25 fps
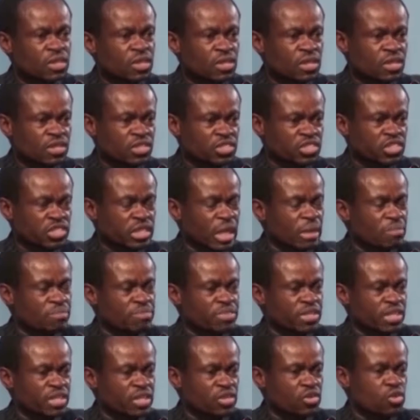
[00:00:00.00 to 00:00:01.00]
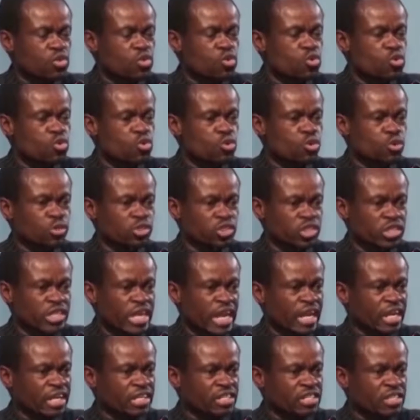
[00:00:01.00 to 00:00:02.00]
It is something whose
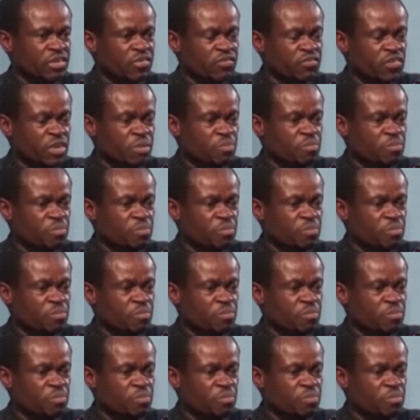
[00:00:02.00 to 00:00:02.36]
negative